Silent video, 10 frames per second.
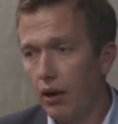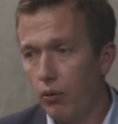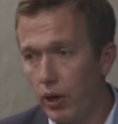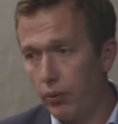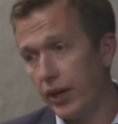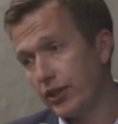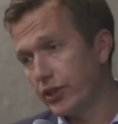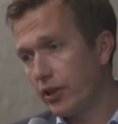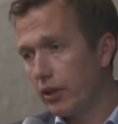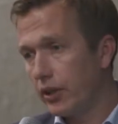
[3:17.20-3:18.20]
where we
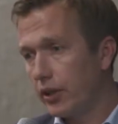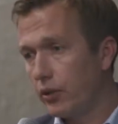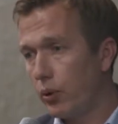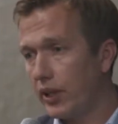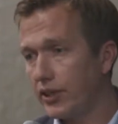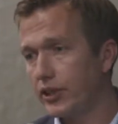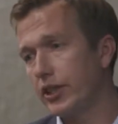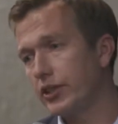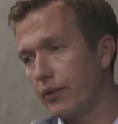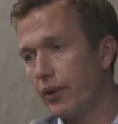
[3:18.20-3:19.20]
installed
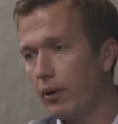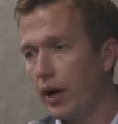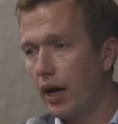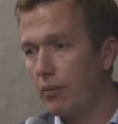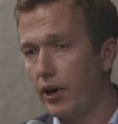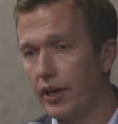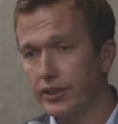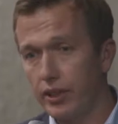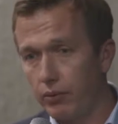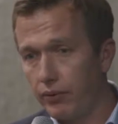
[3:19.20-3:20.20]
26 of our
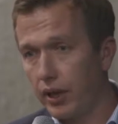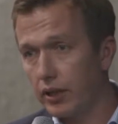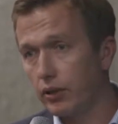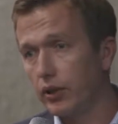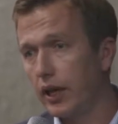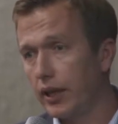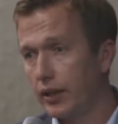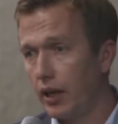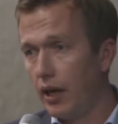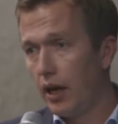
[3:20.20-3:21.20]
cameras, and we've got
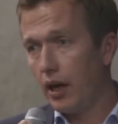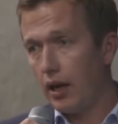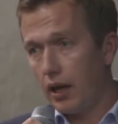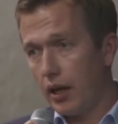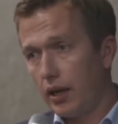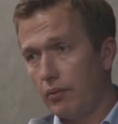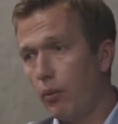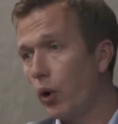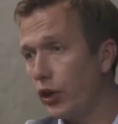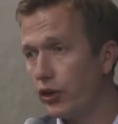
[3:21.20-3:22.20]
online
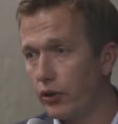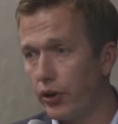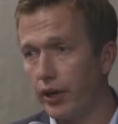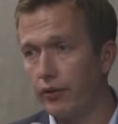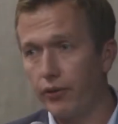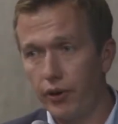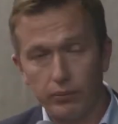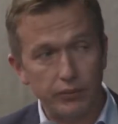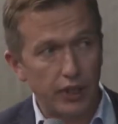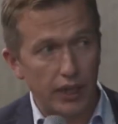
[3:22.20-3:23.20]
monitoring
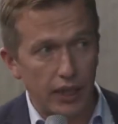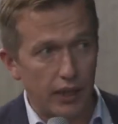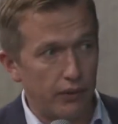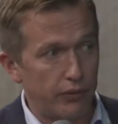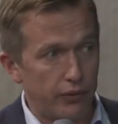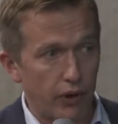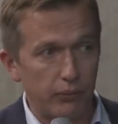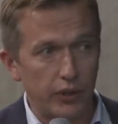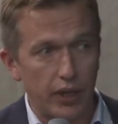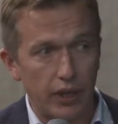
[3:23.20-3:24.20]
from the
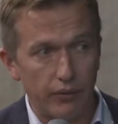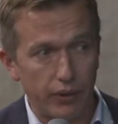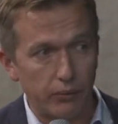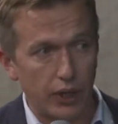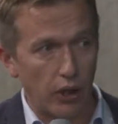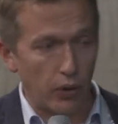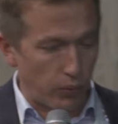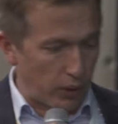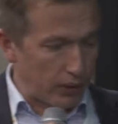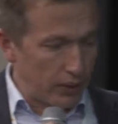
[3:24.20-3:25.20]
long
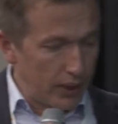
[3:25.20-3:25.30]
wall.